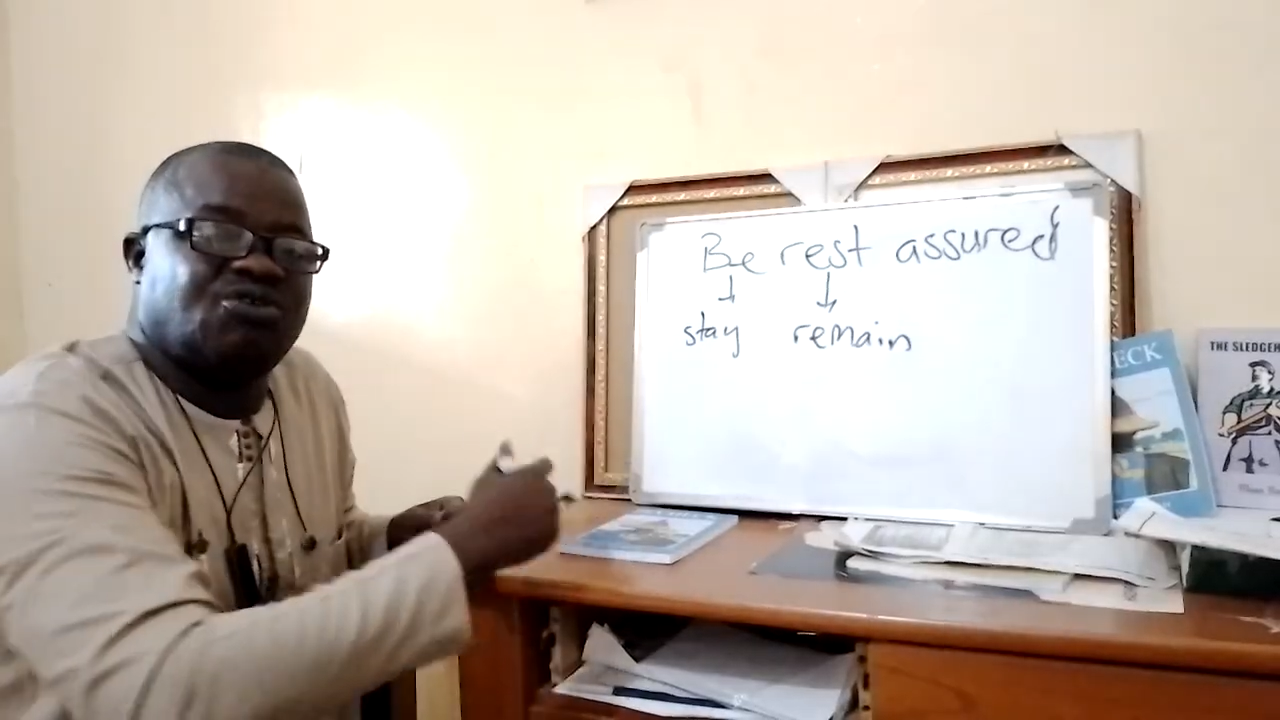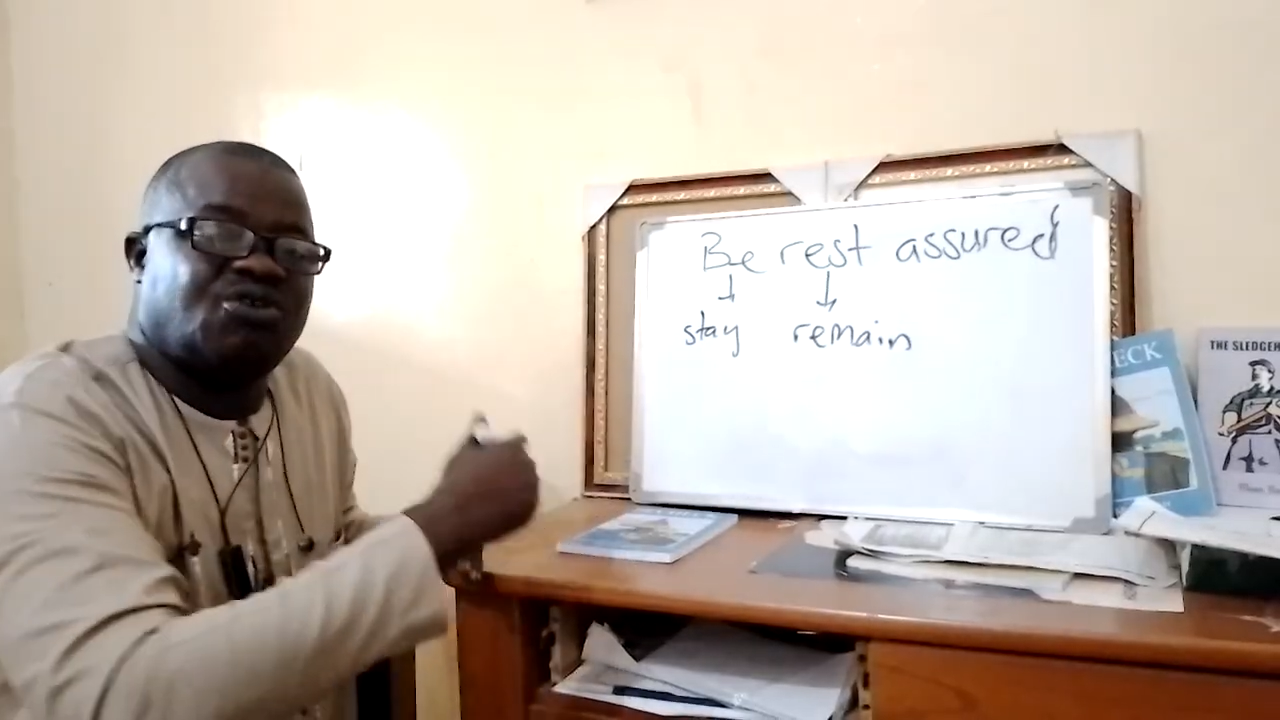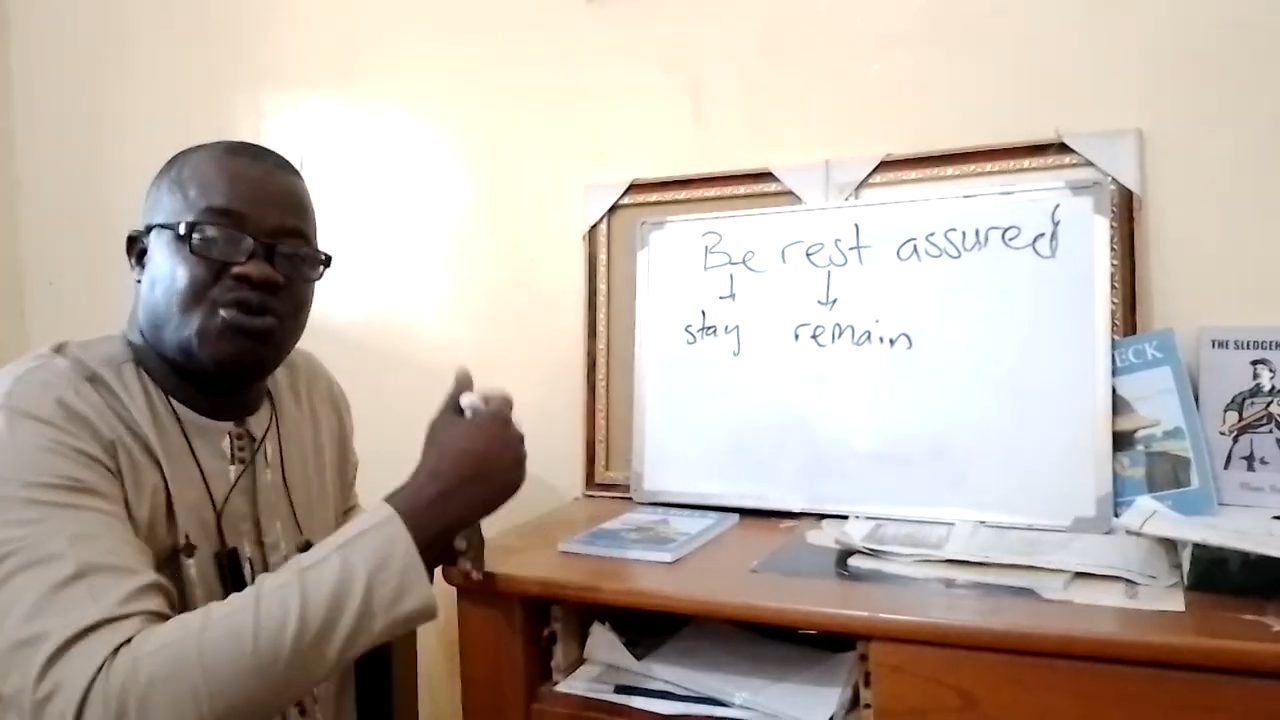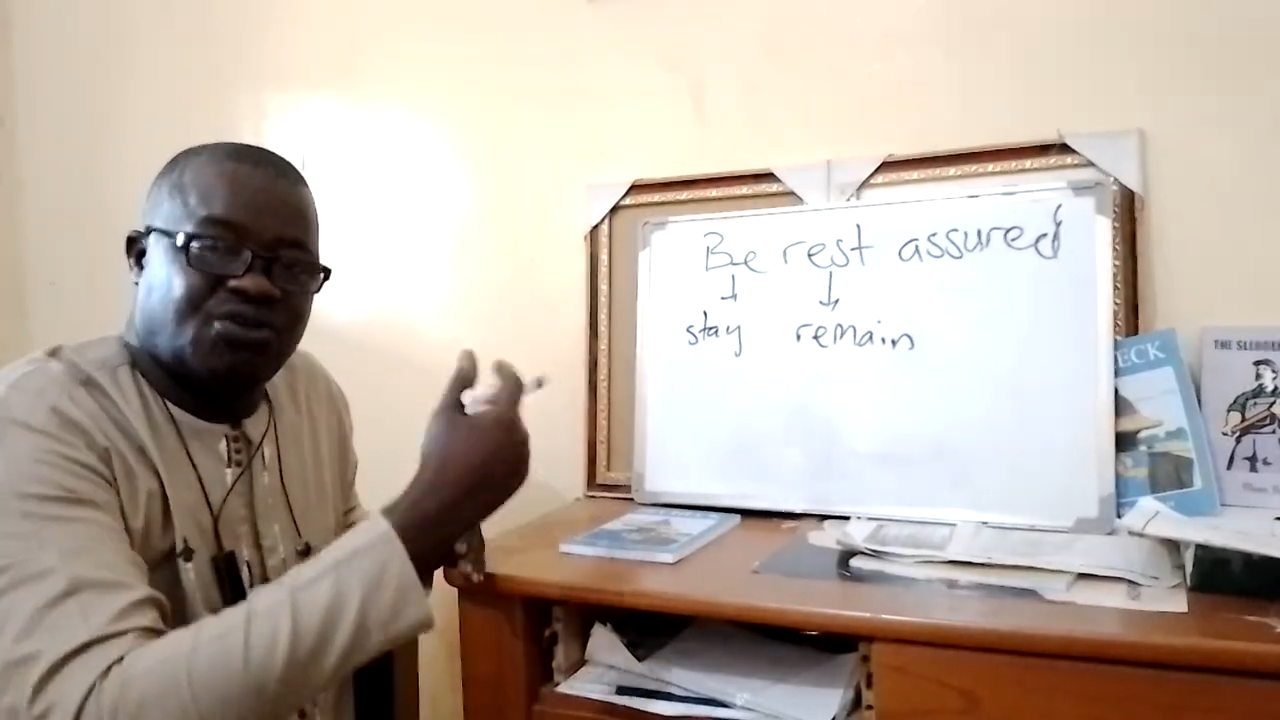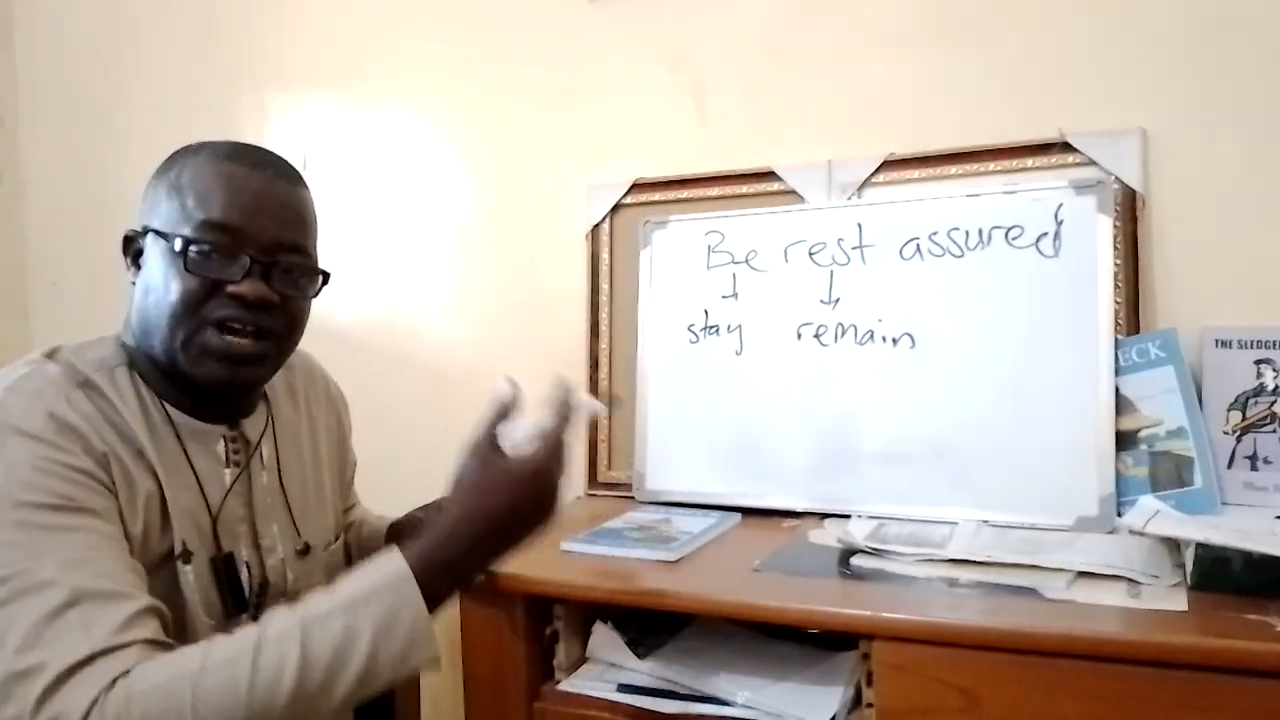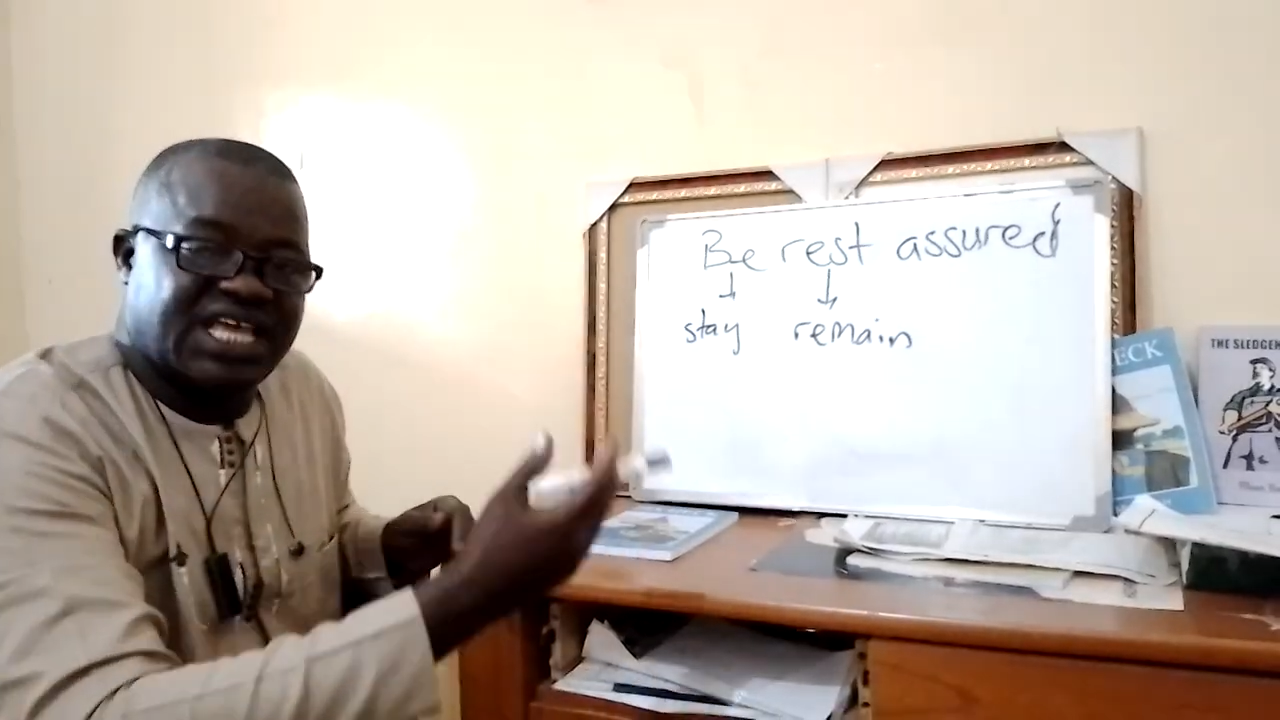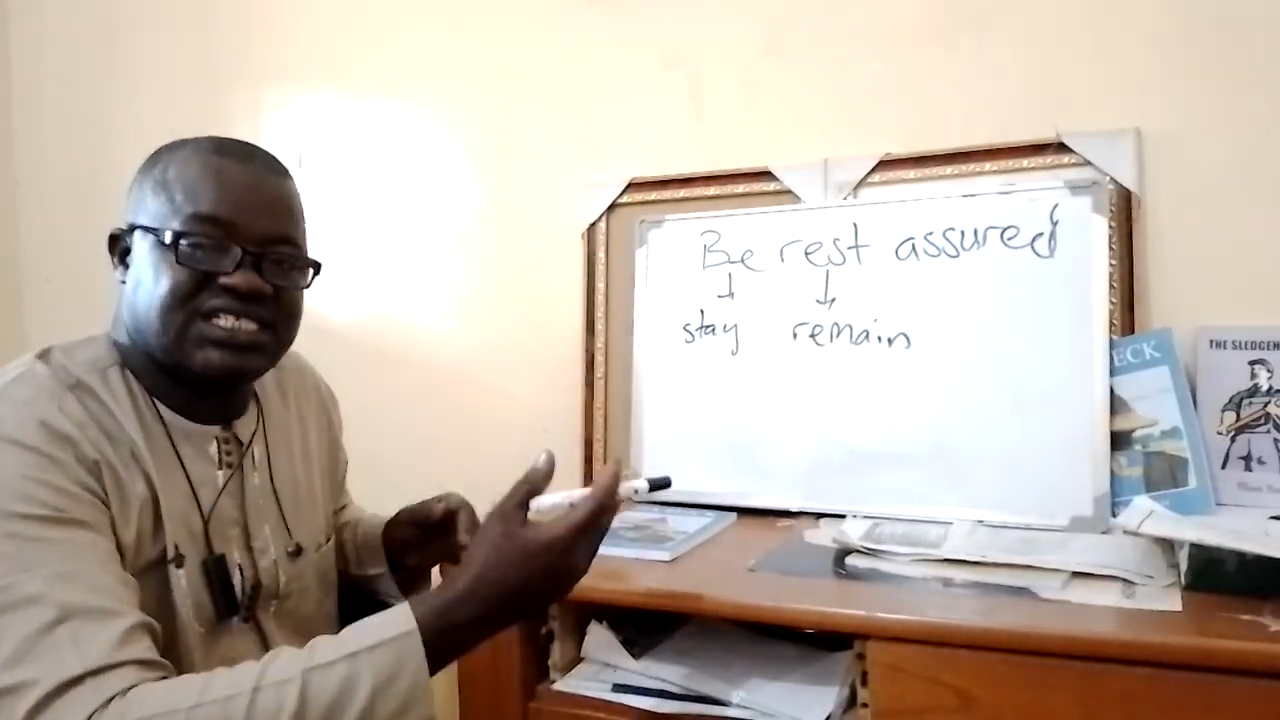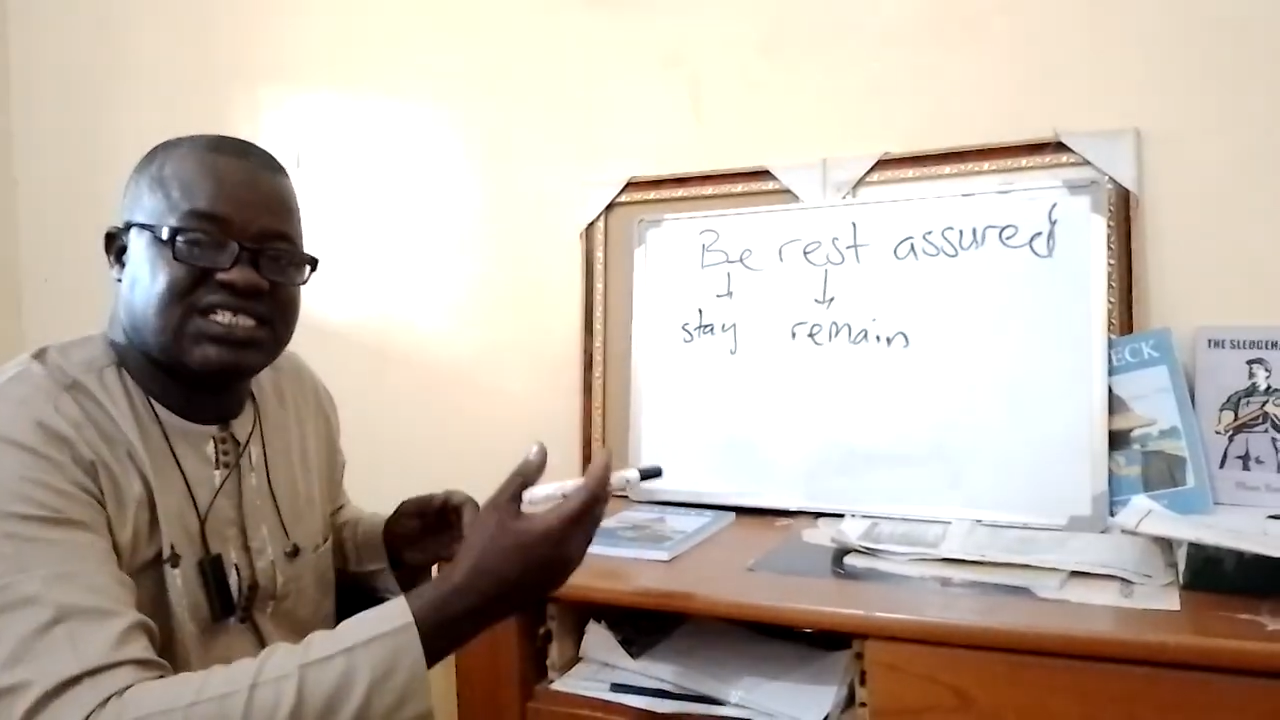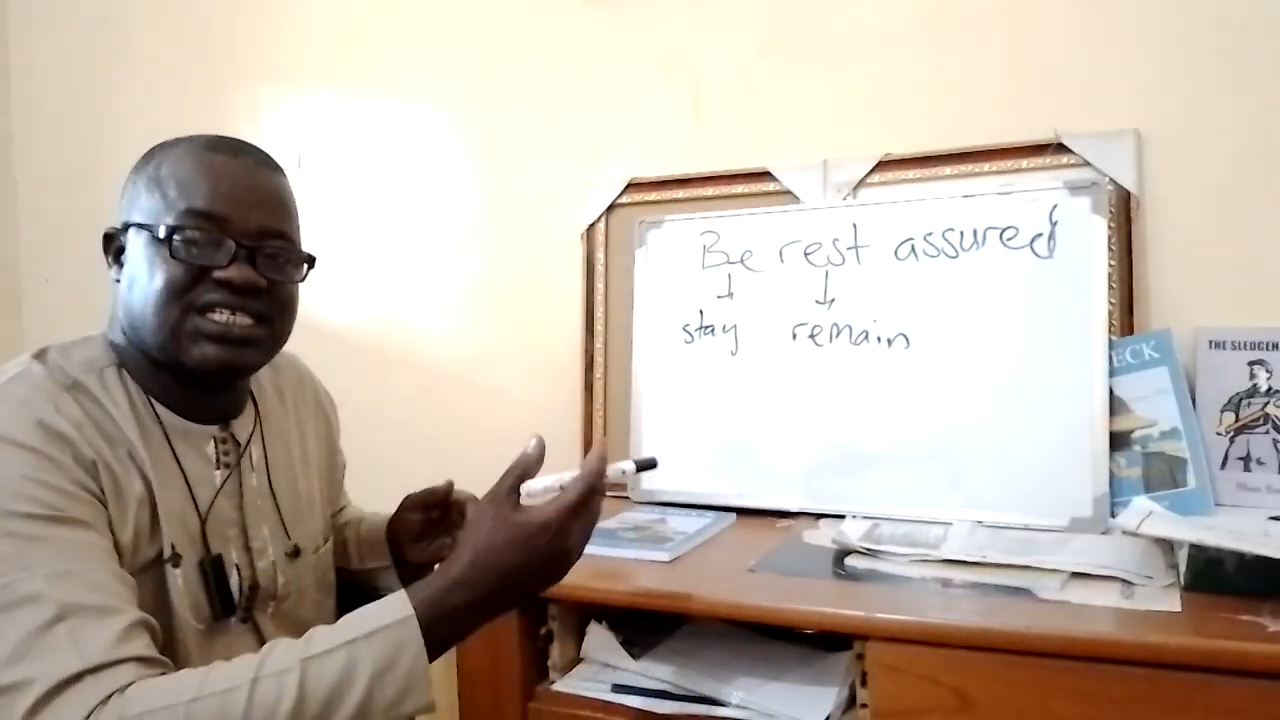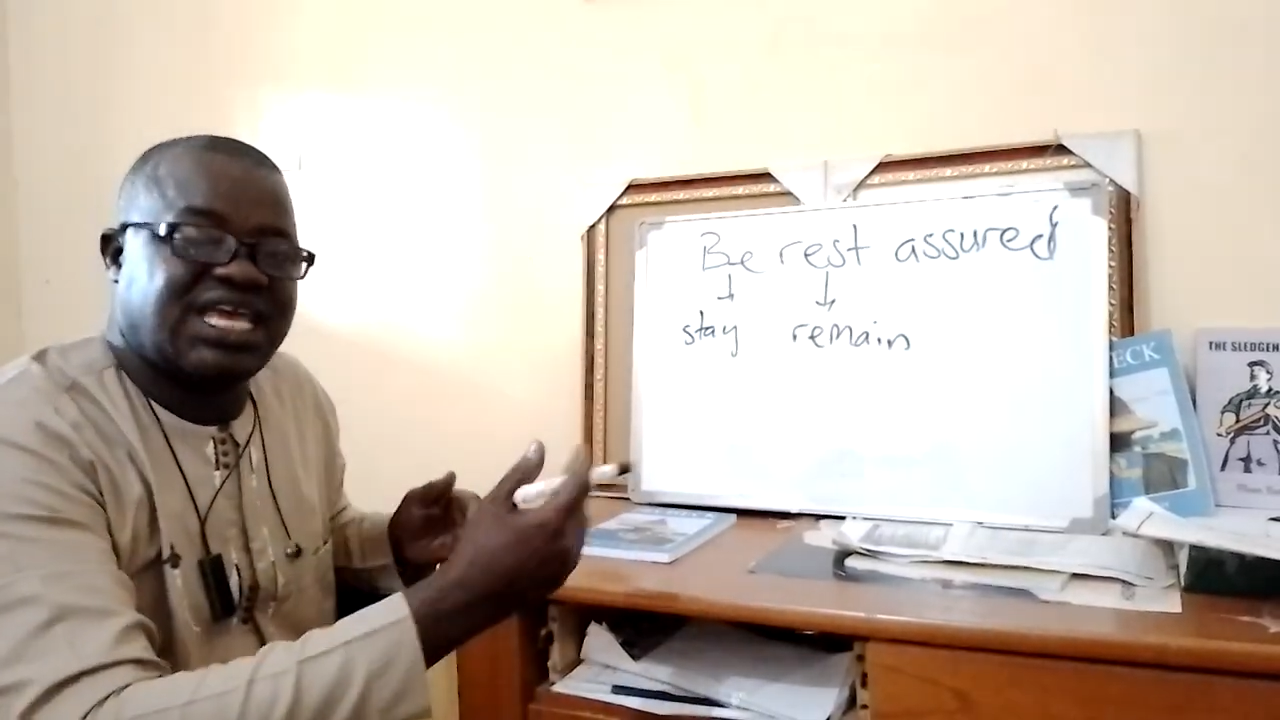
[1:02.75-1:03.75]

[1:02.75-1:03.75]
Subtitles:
or rest